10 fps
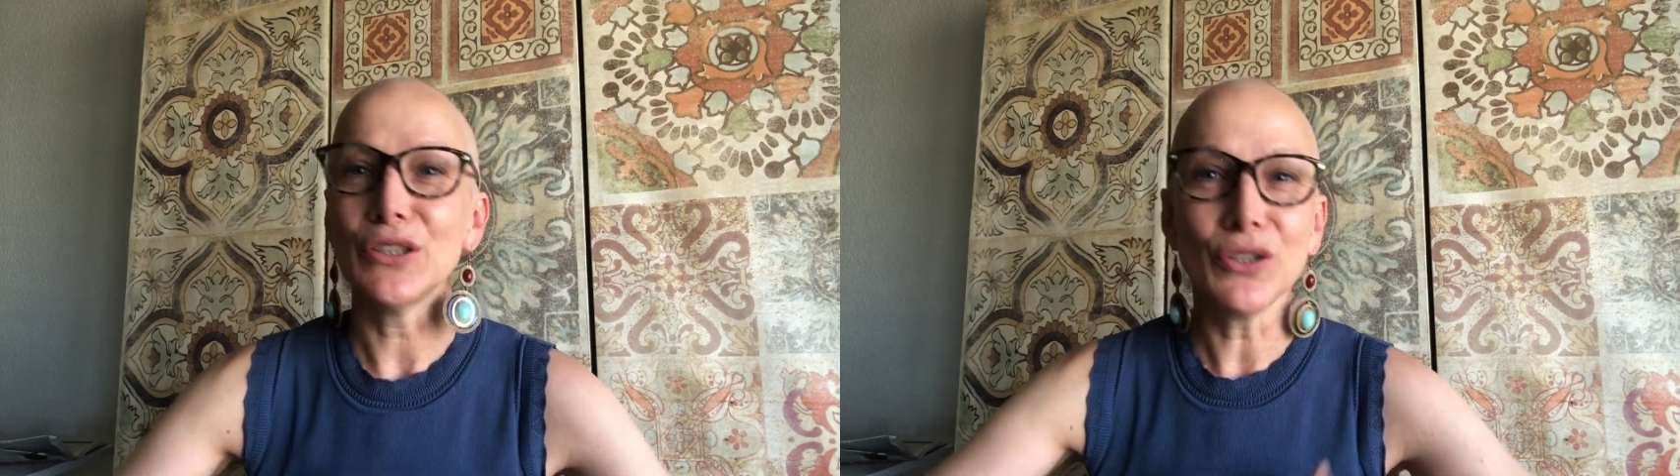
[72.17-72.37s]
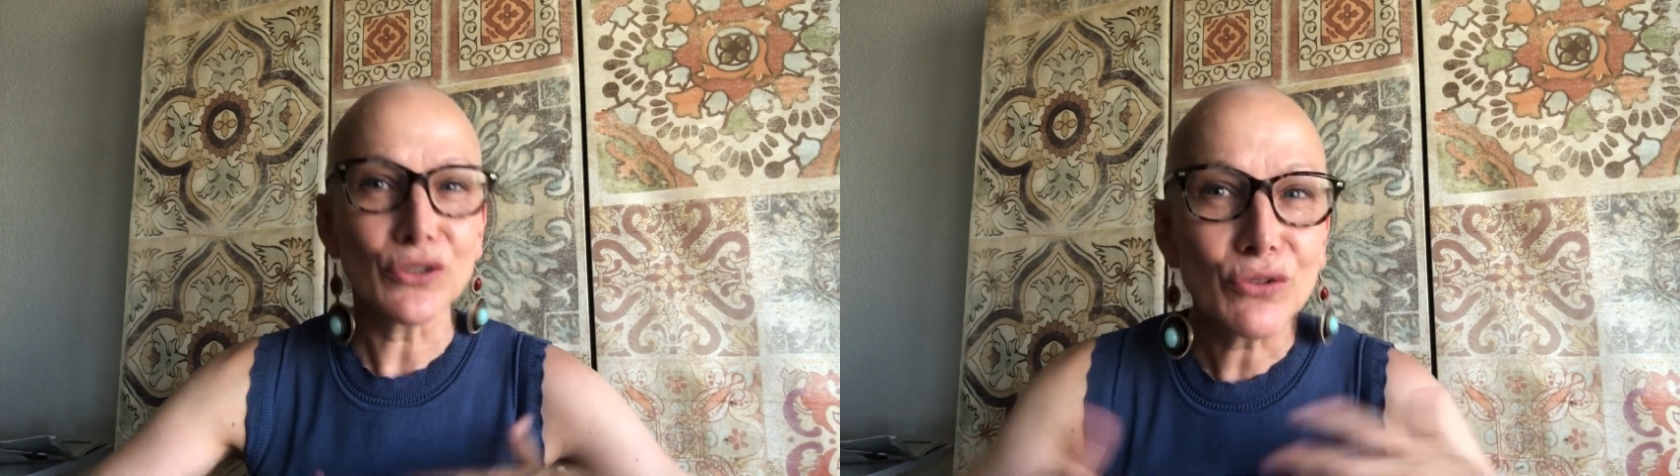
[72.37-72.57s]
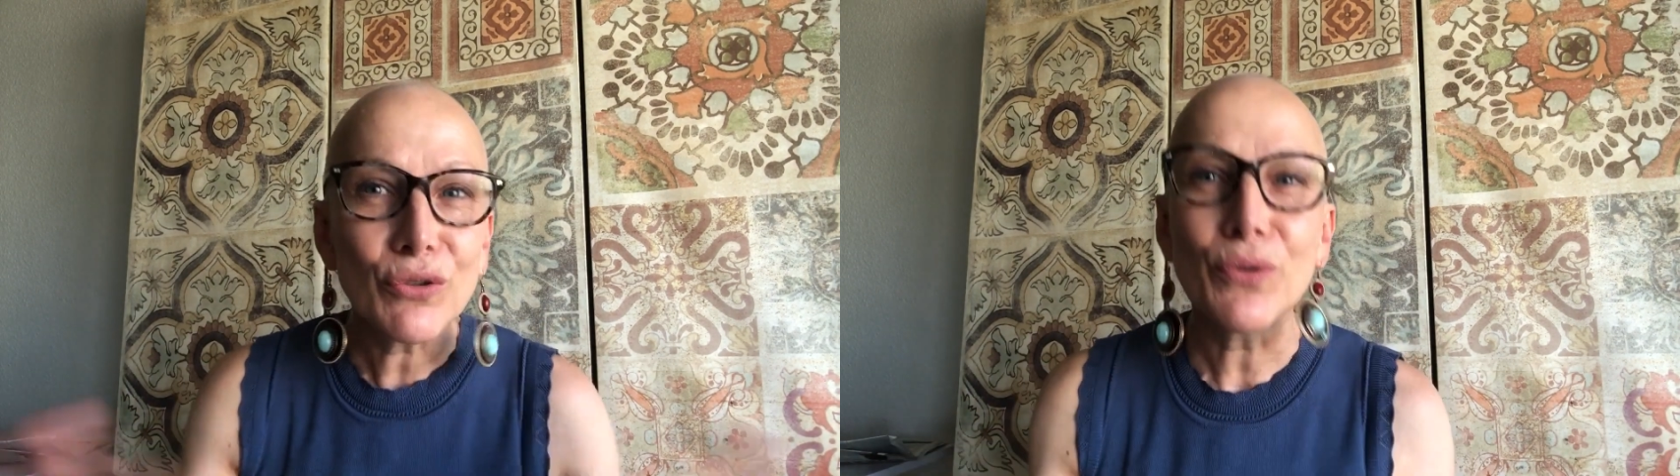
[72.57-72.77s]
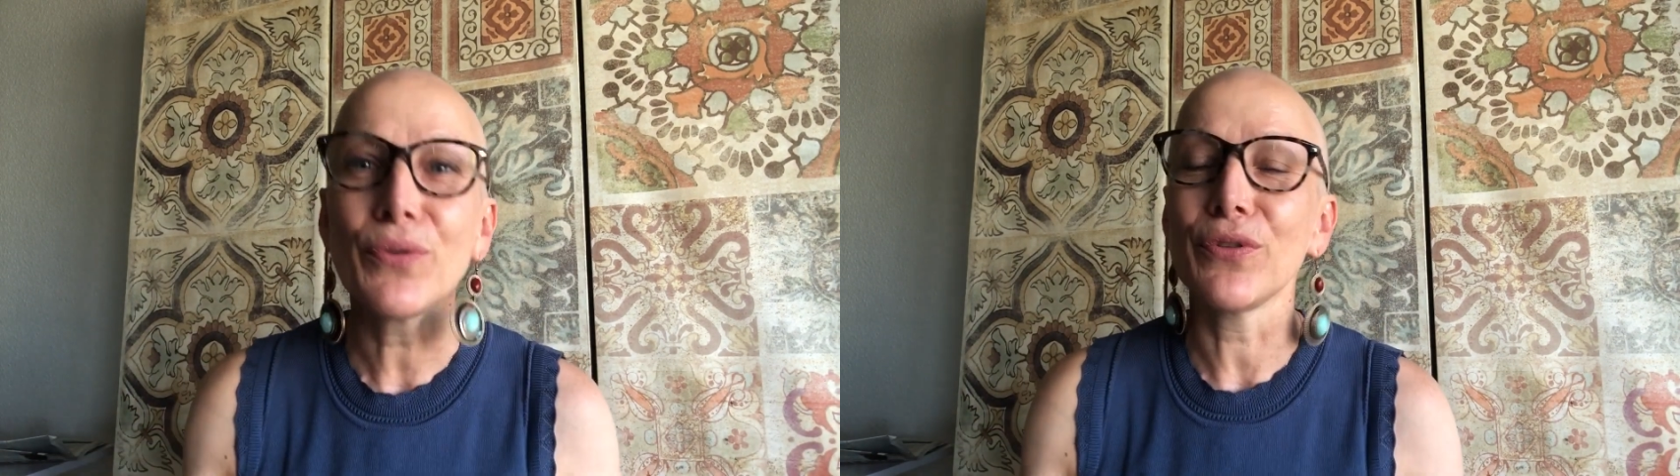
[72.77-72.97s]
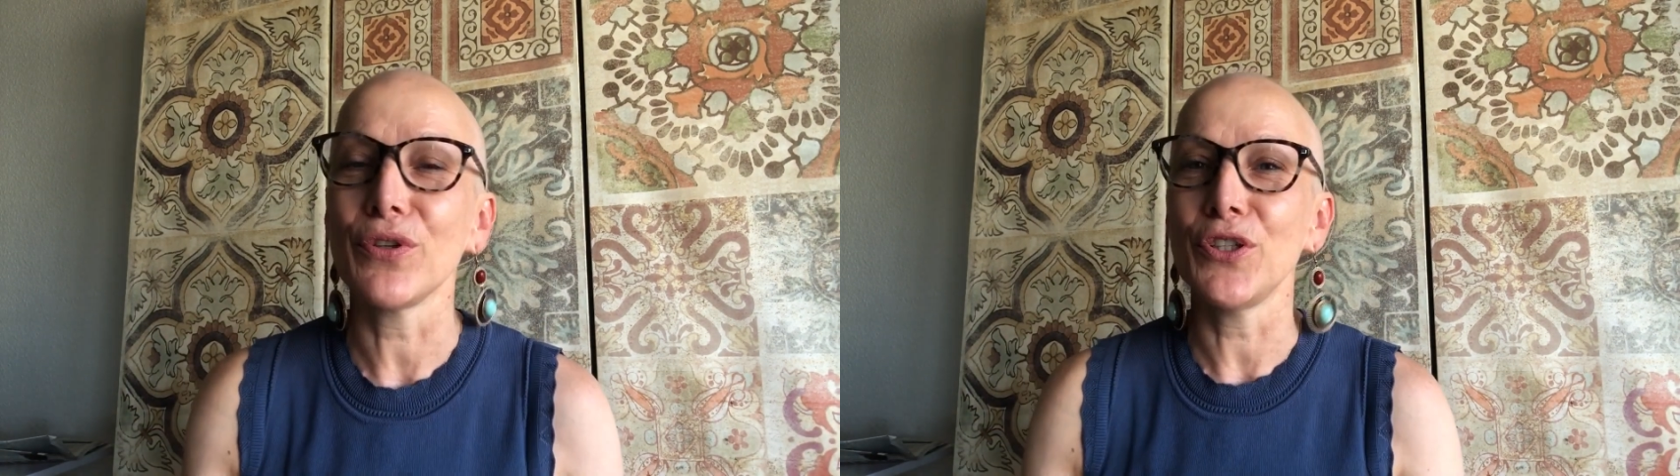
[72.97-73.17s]
your
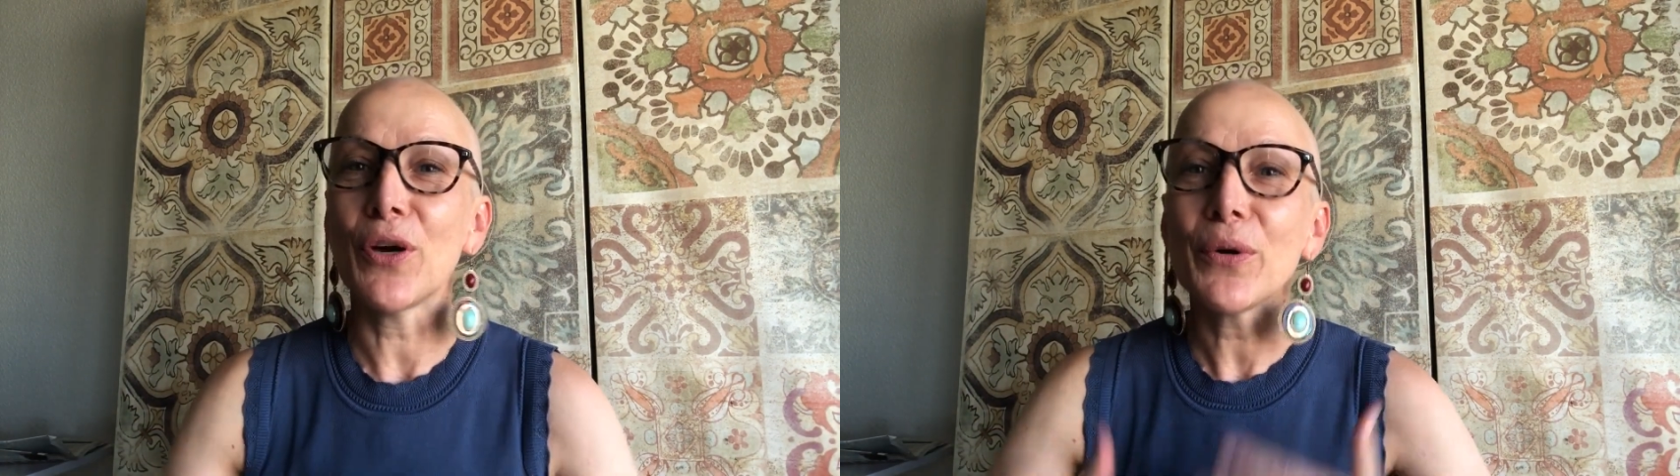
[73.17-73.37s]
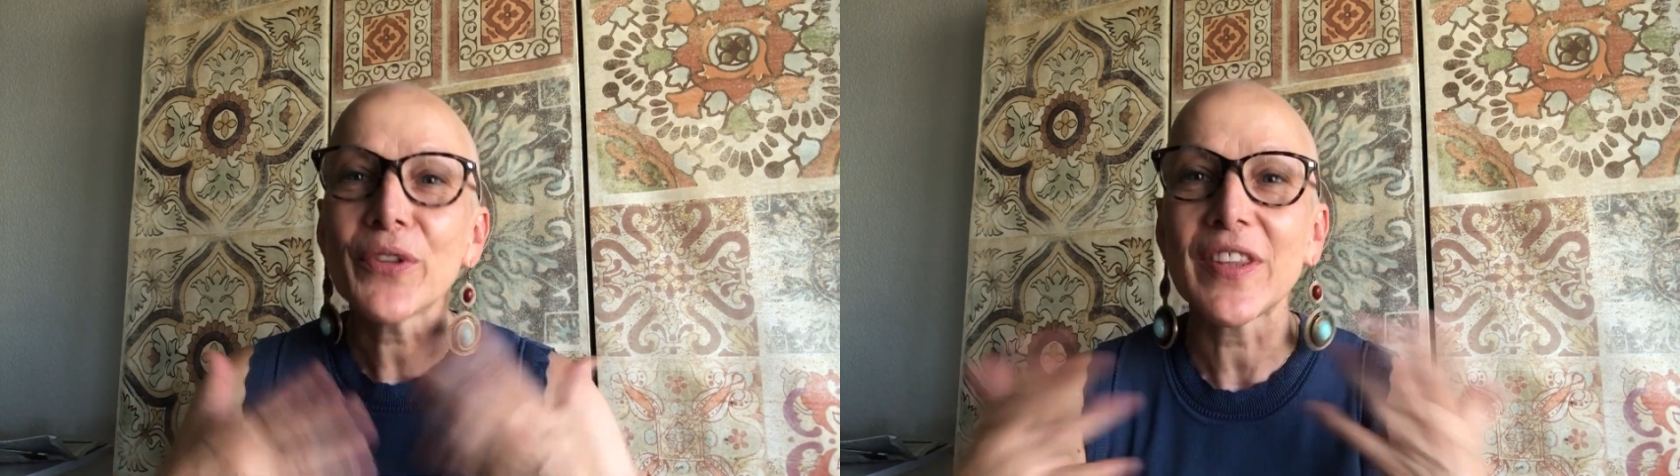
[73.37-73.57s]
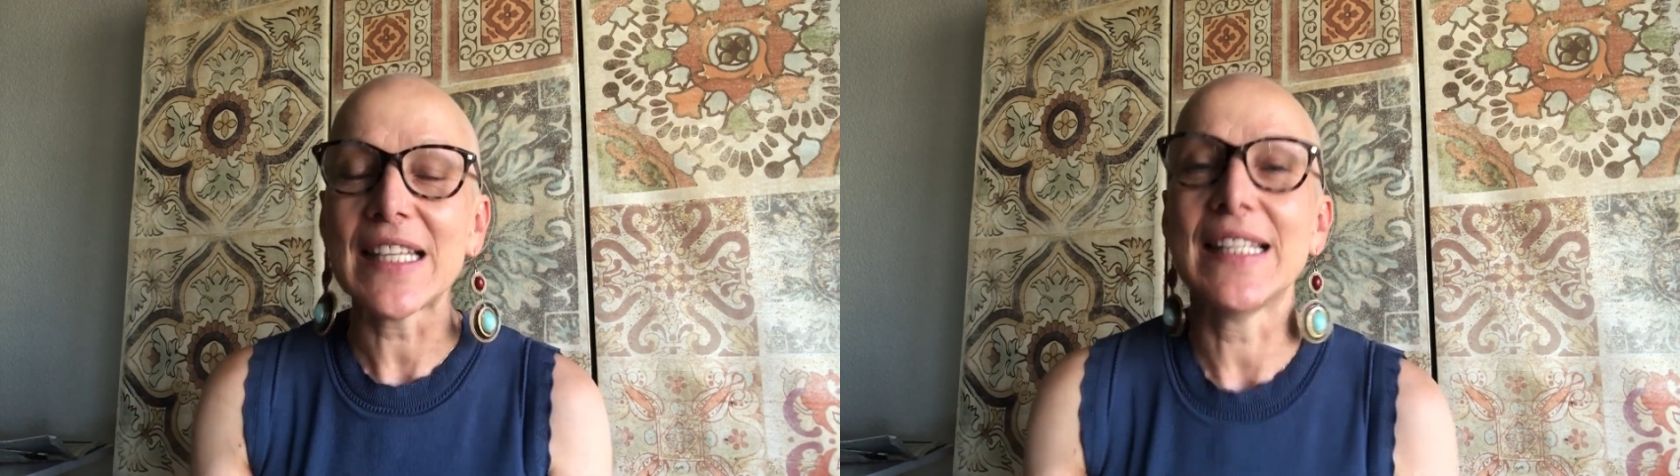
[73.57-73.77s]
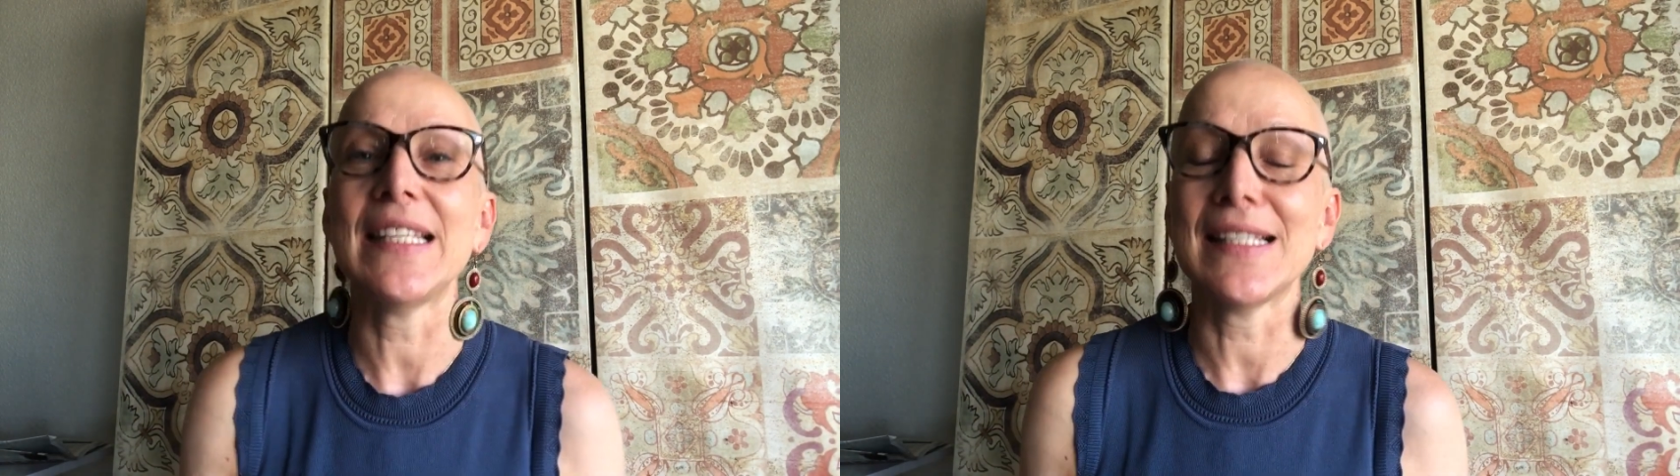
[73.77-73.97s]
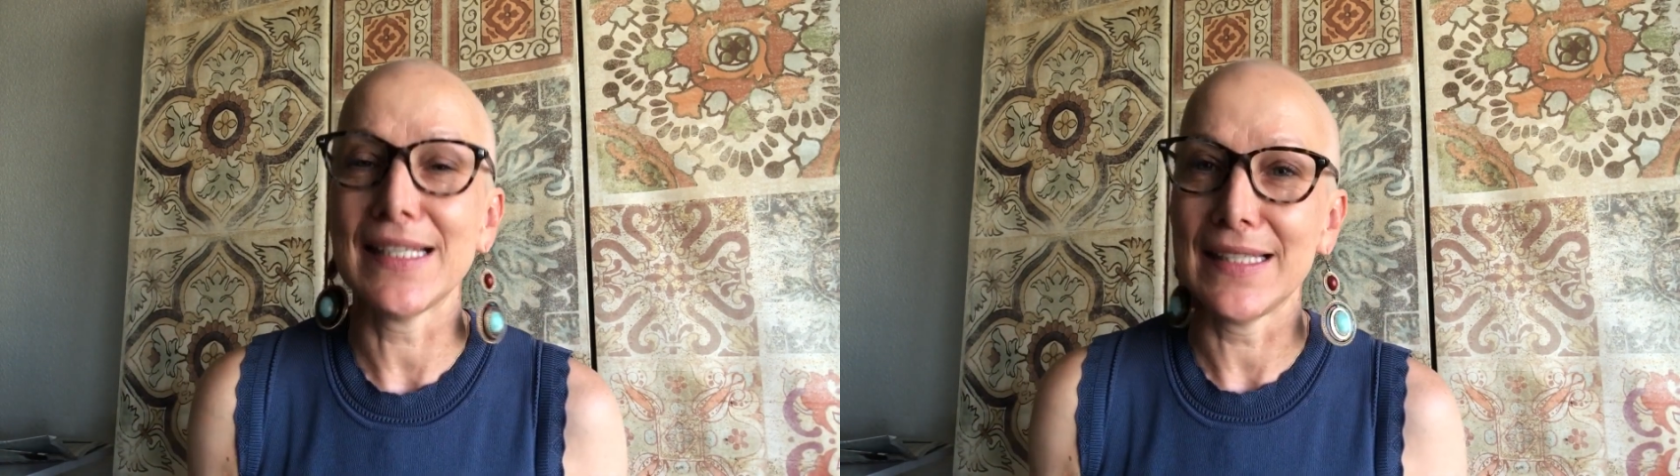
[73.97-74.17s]
truth, your
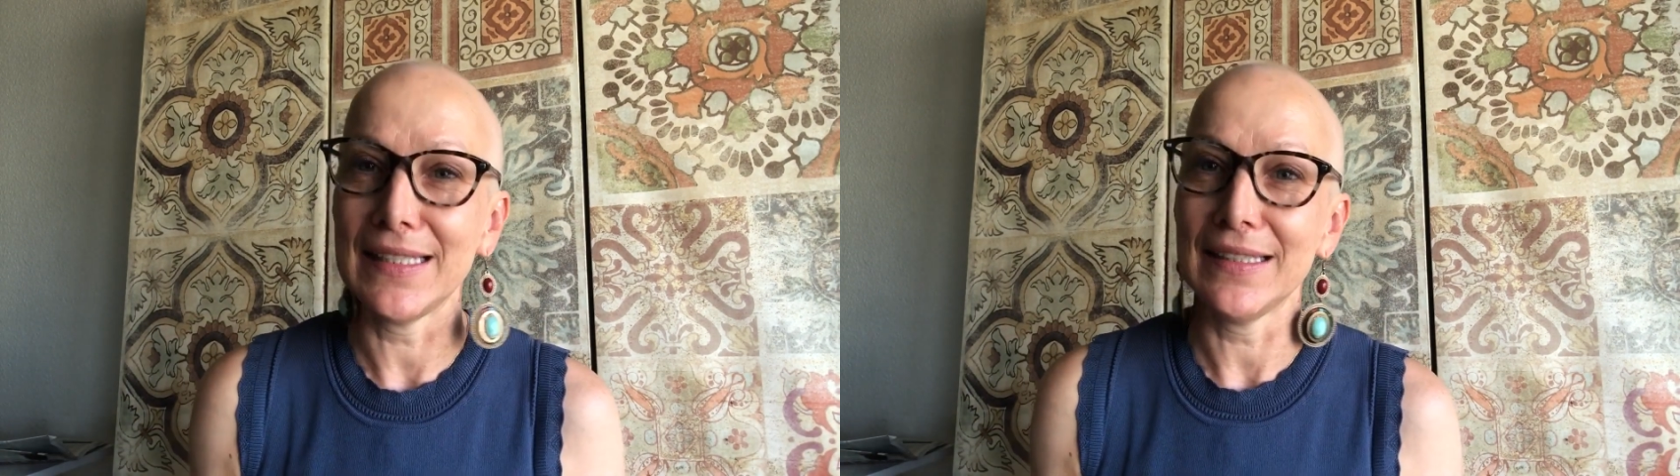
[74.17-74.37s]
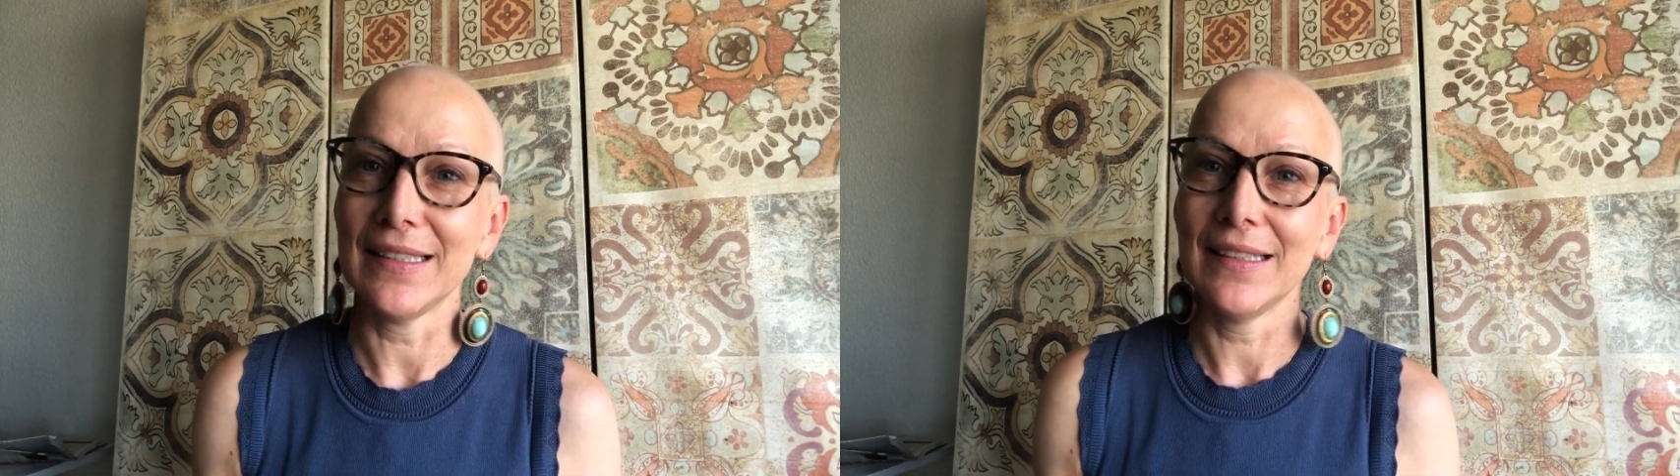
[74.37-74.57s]
authenticity.